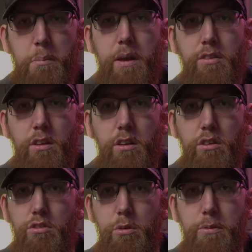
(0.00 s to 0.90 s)
paste it into
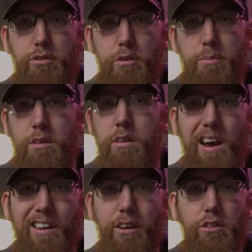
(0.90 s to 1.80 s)
your YouTube description,
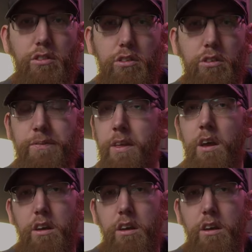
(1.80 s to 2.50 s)
and you're good to go.